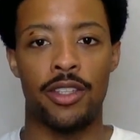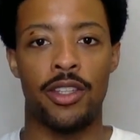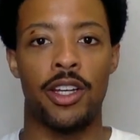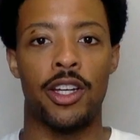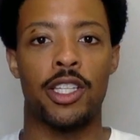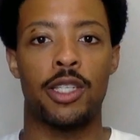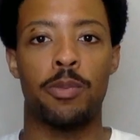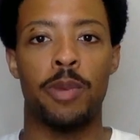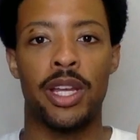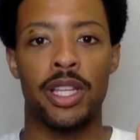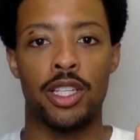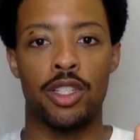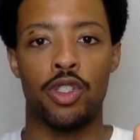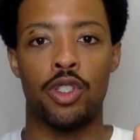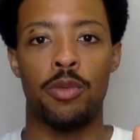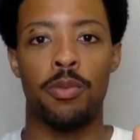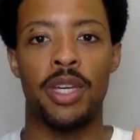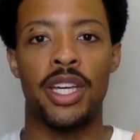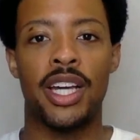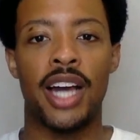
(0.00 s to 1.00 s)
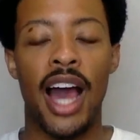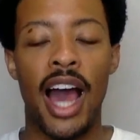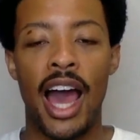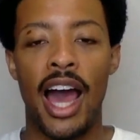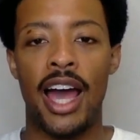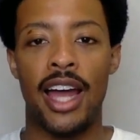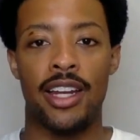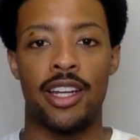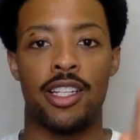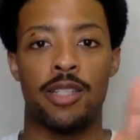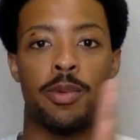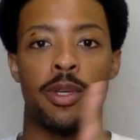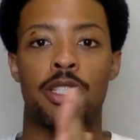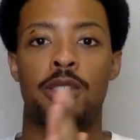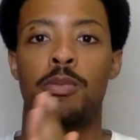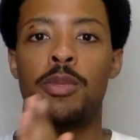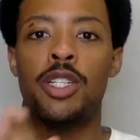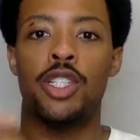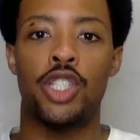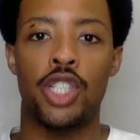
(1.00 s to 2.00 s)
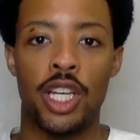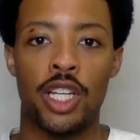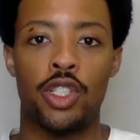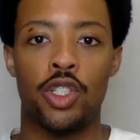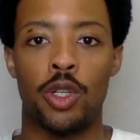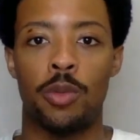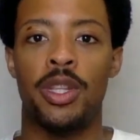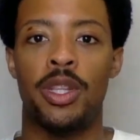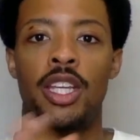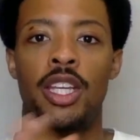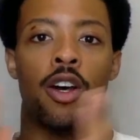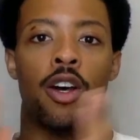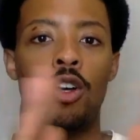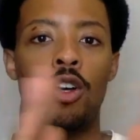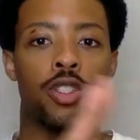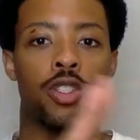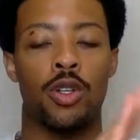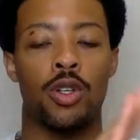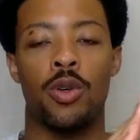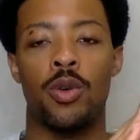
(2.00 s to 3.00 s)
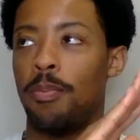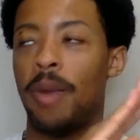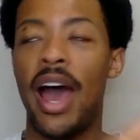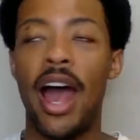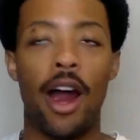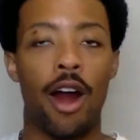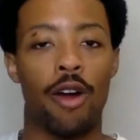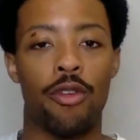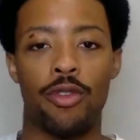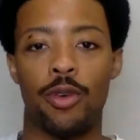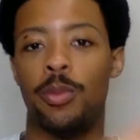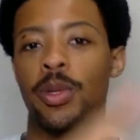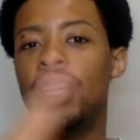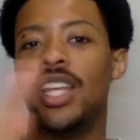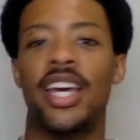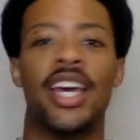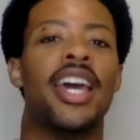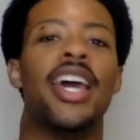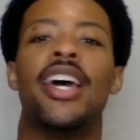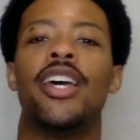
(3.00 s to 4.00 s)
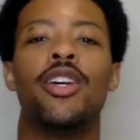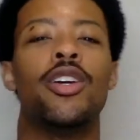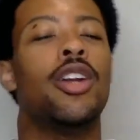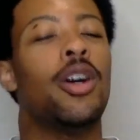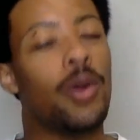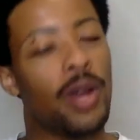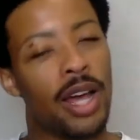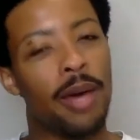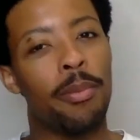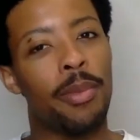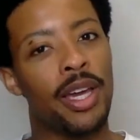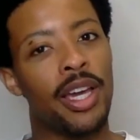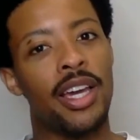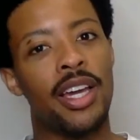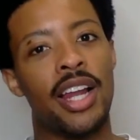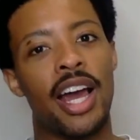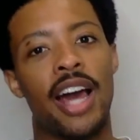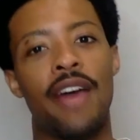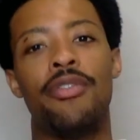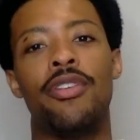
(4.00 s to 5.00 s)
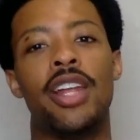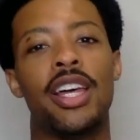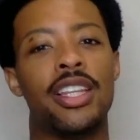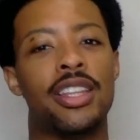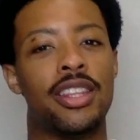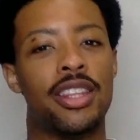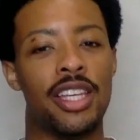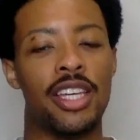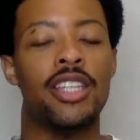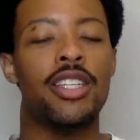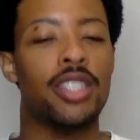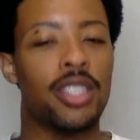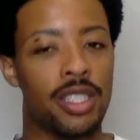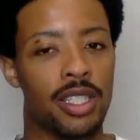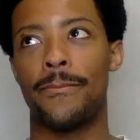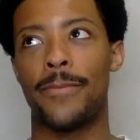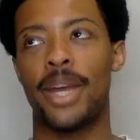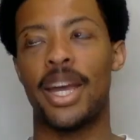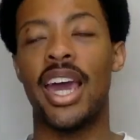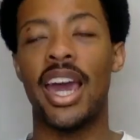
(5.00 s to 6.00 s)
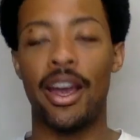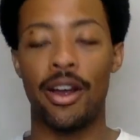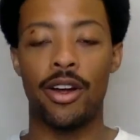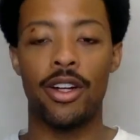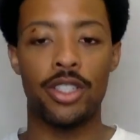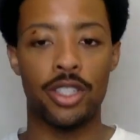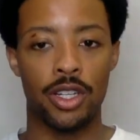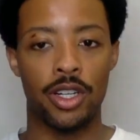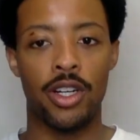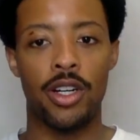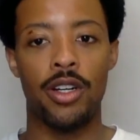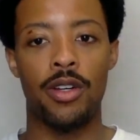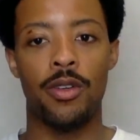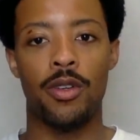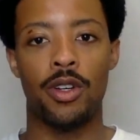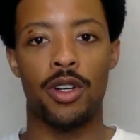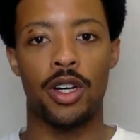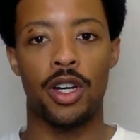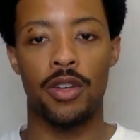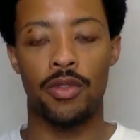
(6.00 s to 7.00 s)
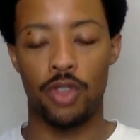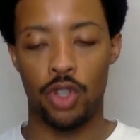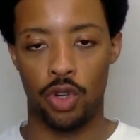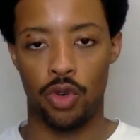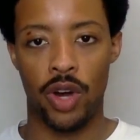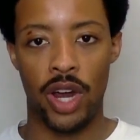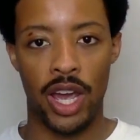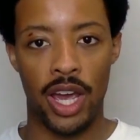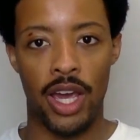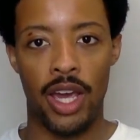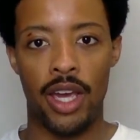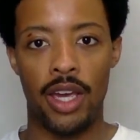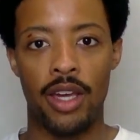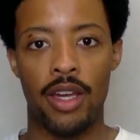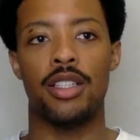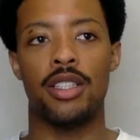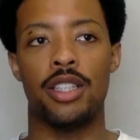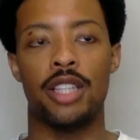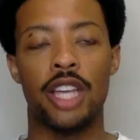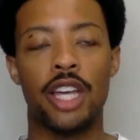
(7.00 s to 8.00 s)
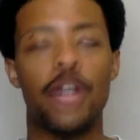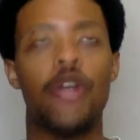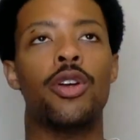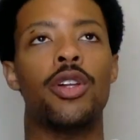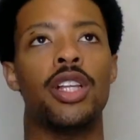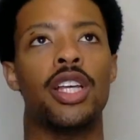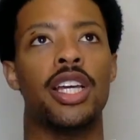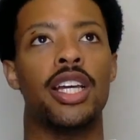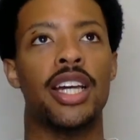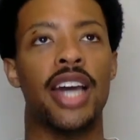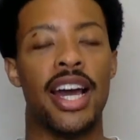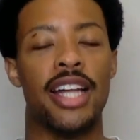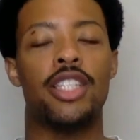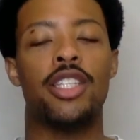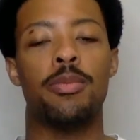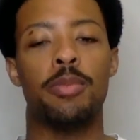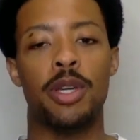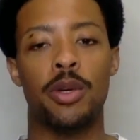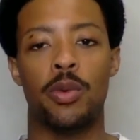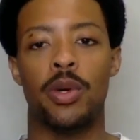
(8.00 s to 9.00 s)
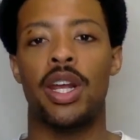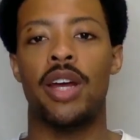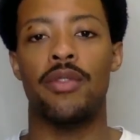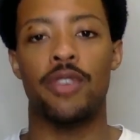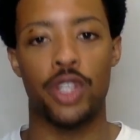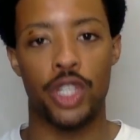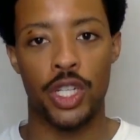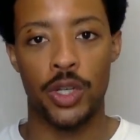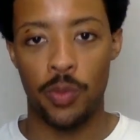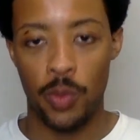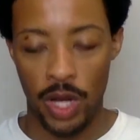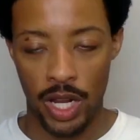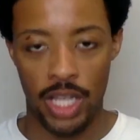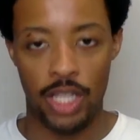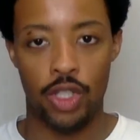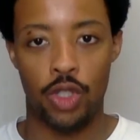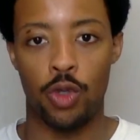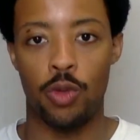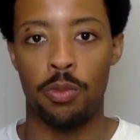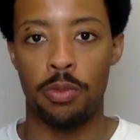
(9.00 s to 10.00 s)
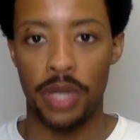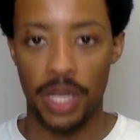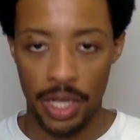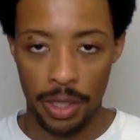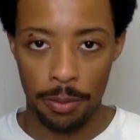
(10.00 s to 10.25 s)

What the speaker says: They're expected to be kind. They're expected to be gentle, but then also powerful. But then, you know what I mean? I feel like this character of Dre literally got to be whatever she wanted to be.